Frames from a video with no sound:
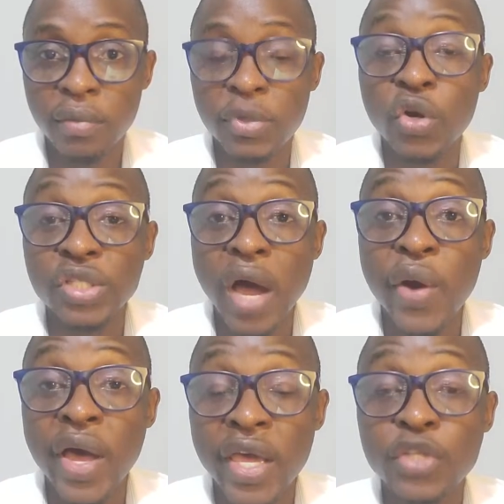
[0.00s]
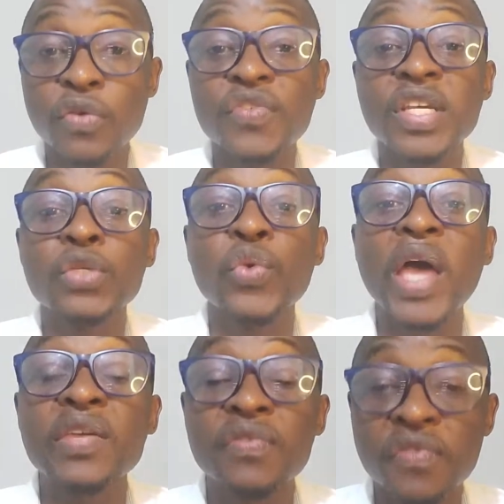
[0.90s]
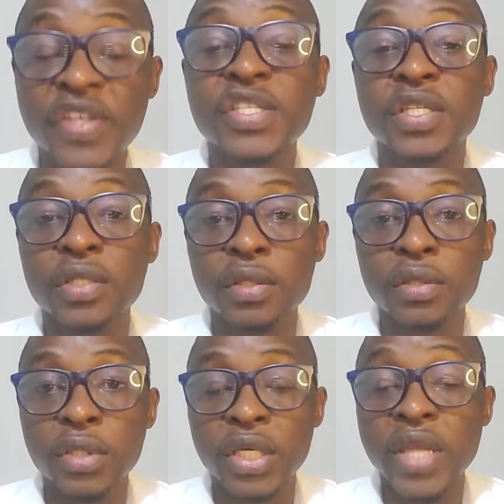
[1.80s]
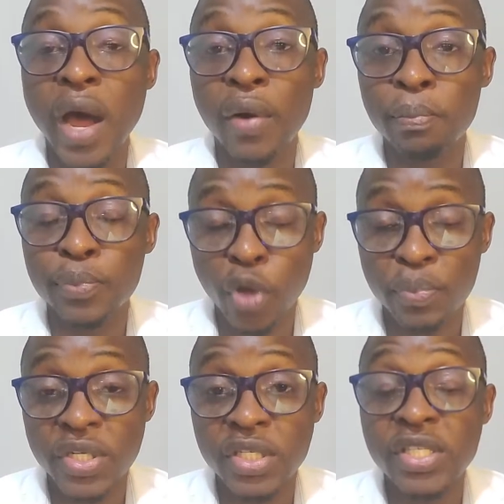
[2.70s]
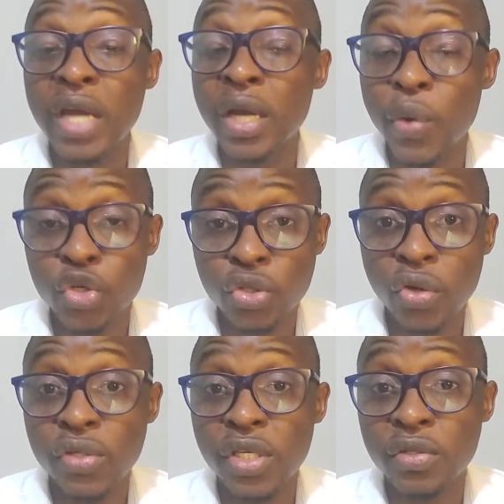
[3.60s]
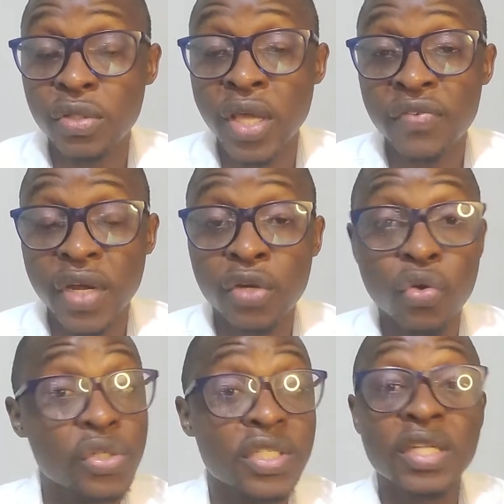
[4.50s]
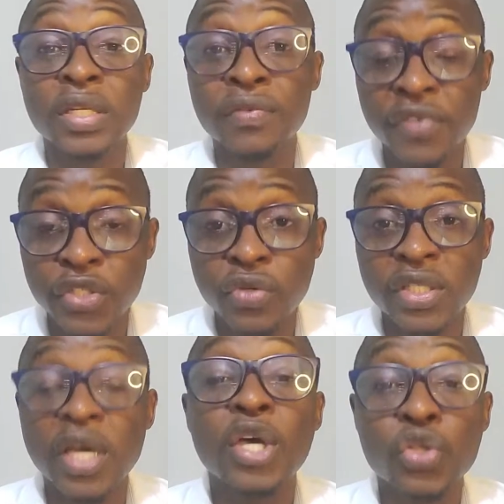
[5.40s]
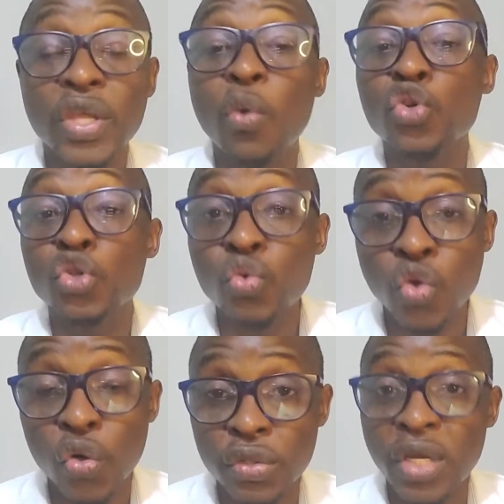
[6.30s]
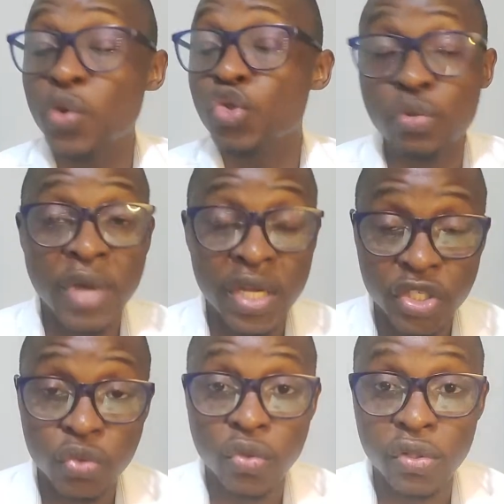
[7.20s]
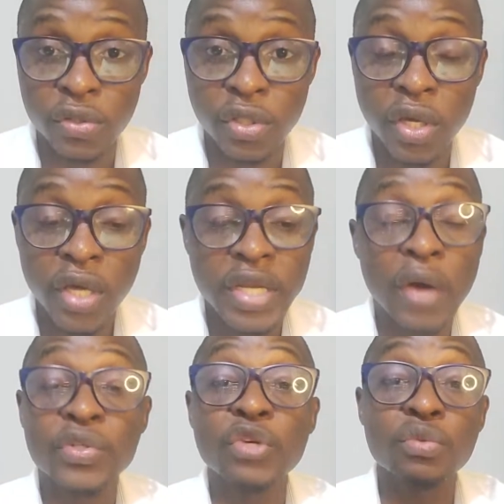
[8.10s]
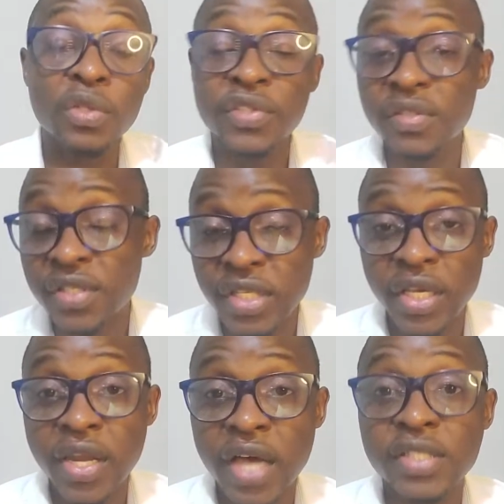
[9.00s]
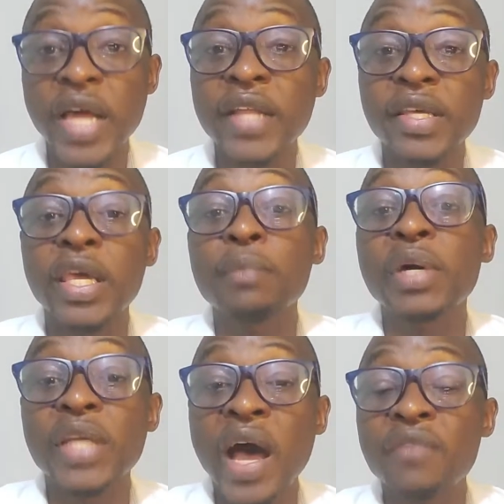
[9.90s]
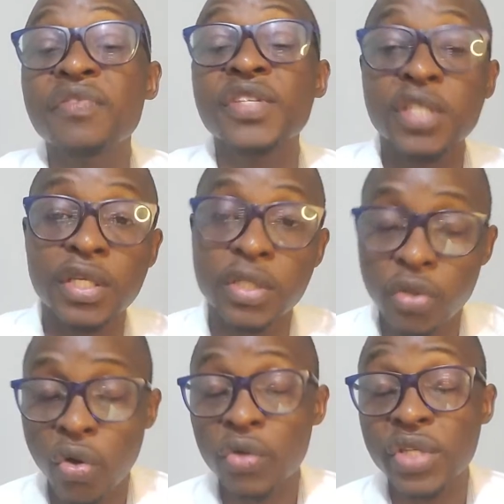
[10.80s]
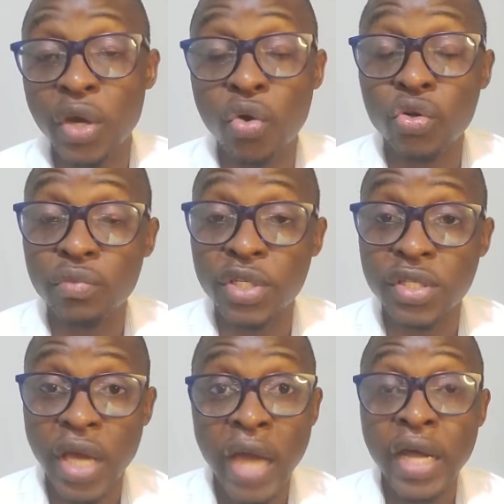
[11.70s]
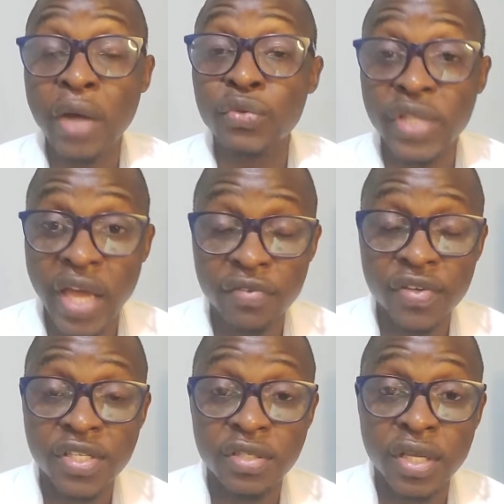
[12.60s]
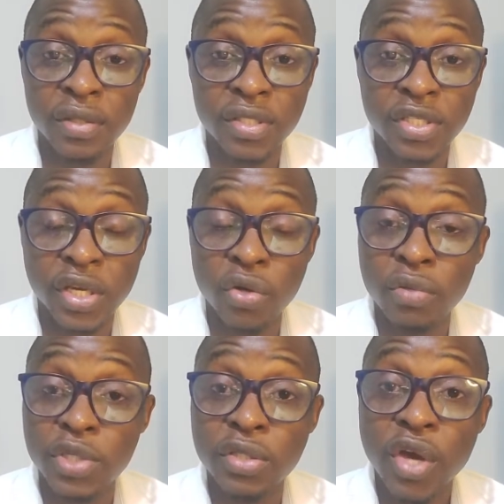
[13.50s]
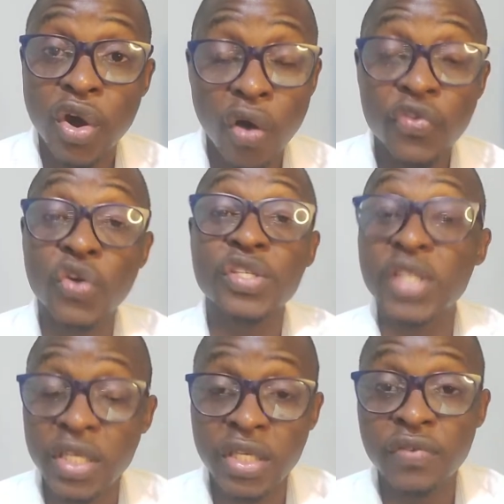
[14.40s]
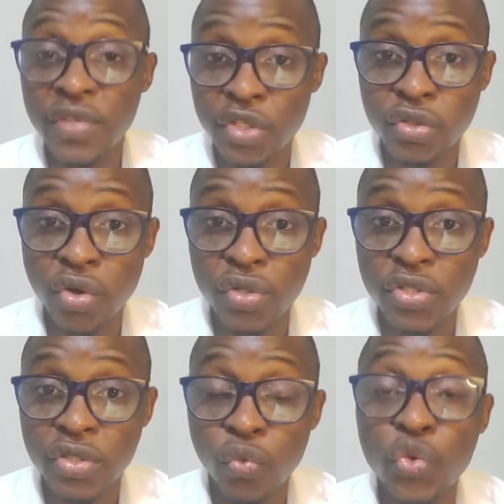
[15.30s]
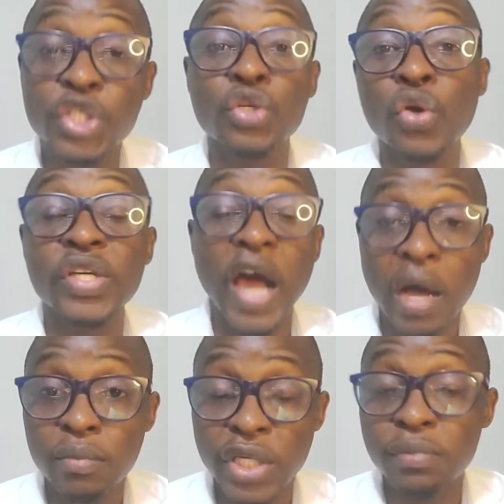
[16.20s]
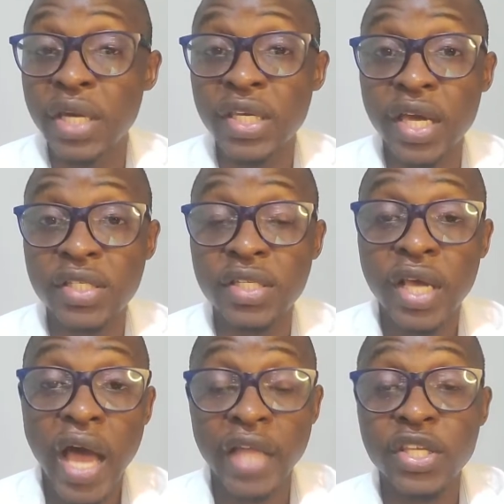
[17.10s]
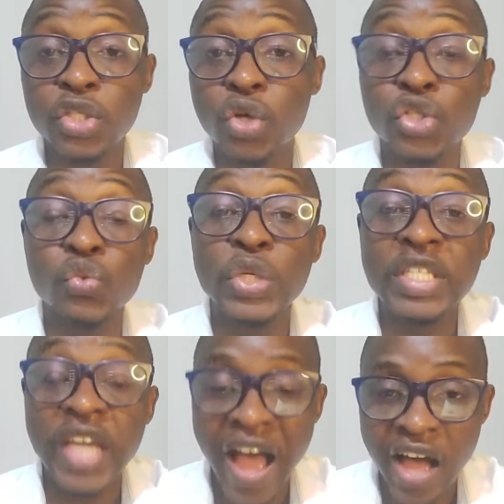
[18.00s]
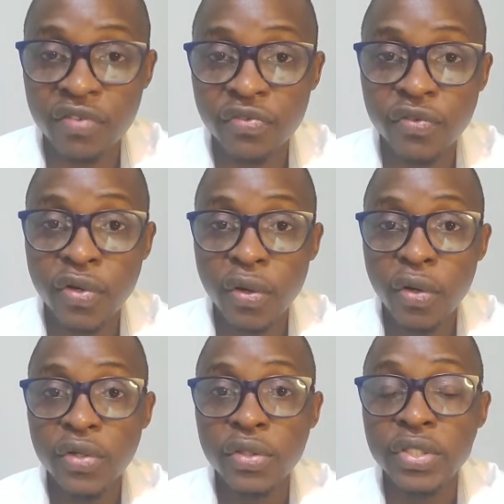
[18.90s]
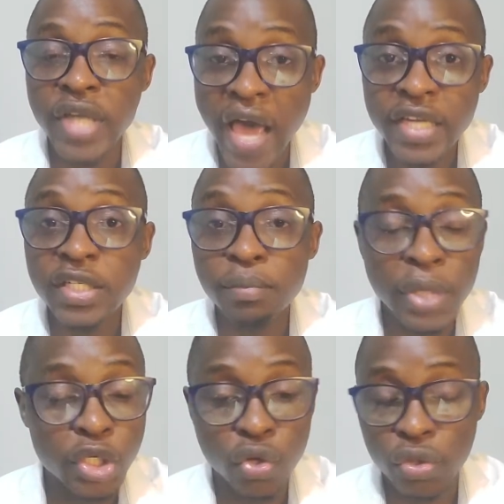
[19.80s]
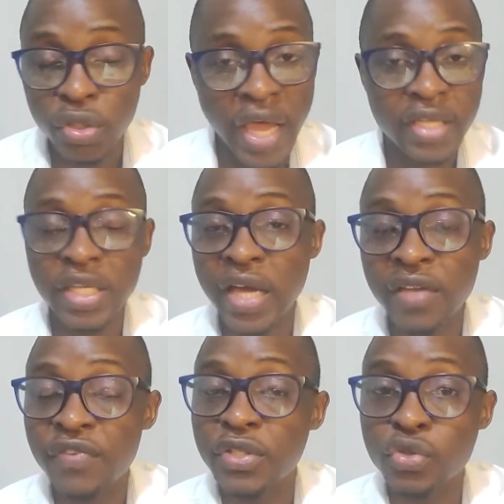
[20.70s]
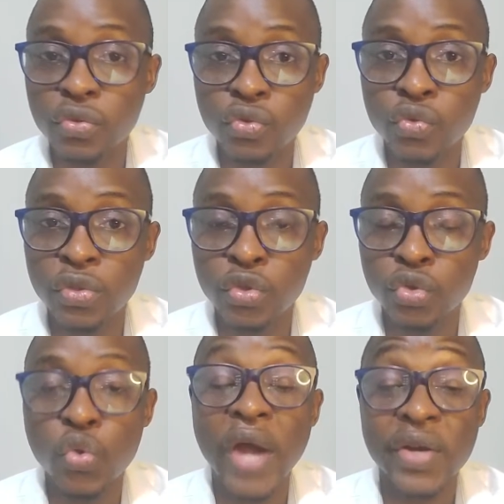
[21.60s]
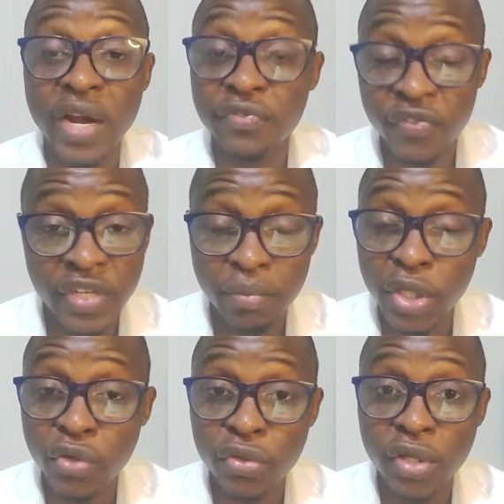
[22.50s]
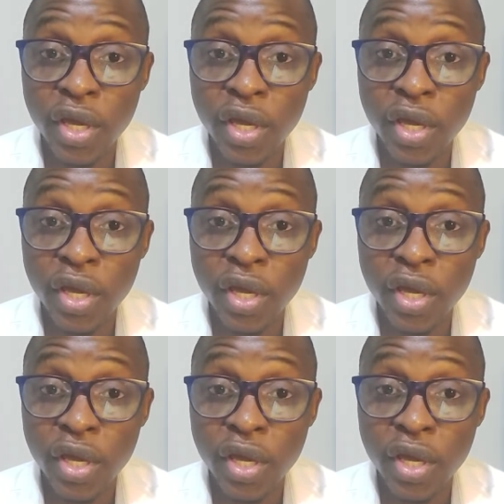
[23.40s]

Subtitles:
because our heads of state were investing in our properties and our resources on the African continent in infrastructure. So there was growth, there was tremendous growth. Now they removed these leaders and they came and they harvested all the economies. And how do they harvest these economies? Of course, they give these loans which don't come in many cases, and these loans which have 90 million, like they are giving 250 million.